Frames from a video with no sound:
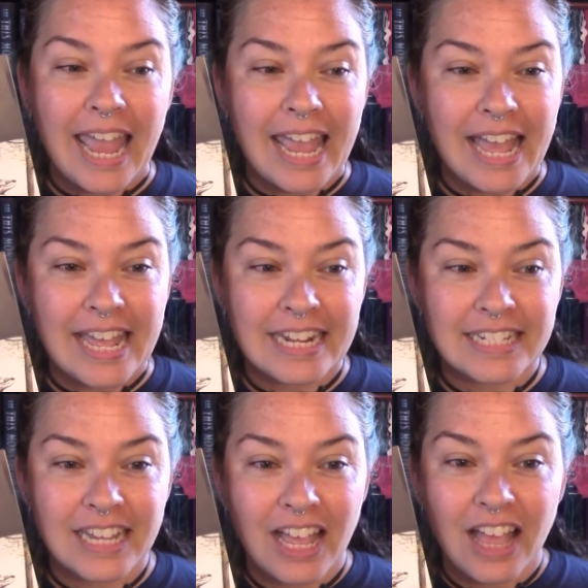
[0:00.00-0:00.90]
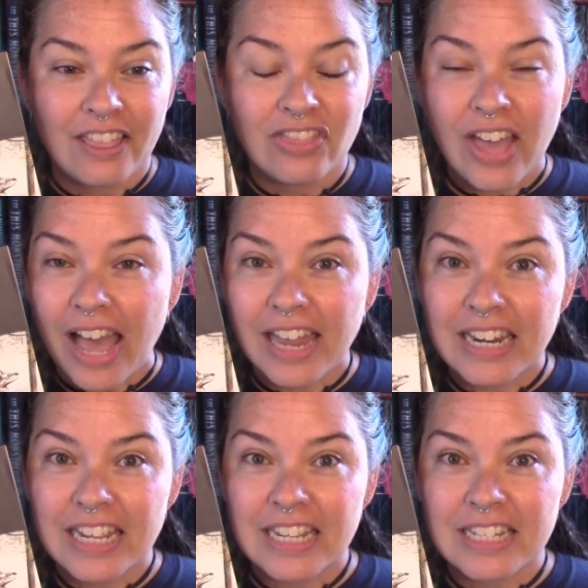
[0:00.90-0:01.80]
And
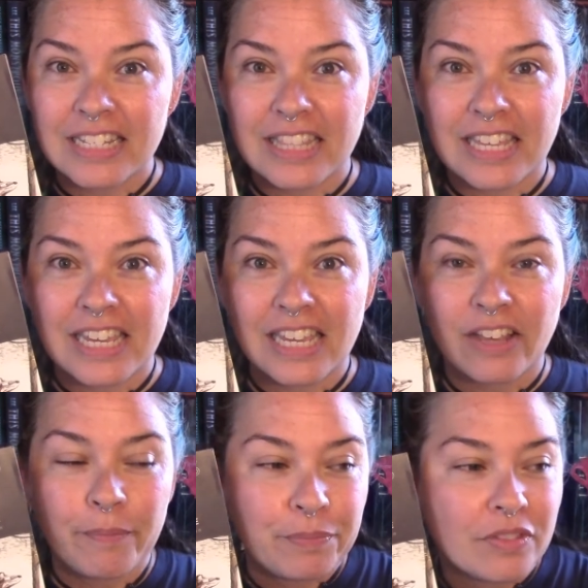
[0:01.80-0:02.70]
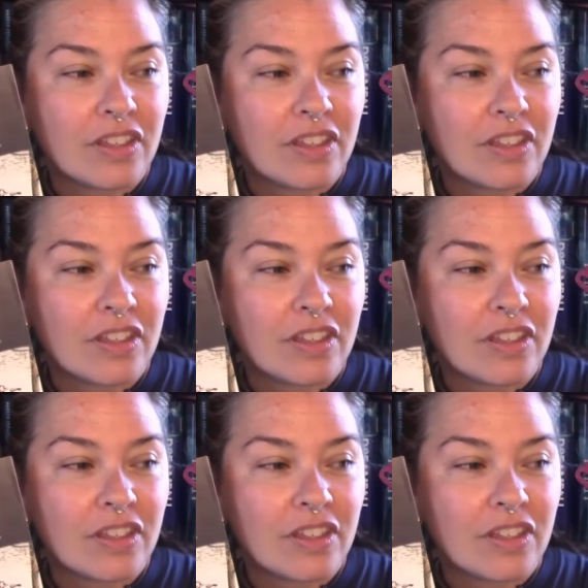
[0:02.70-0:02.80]
that is the,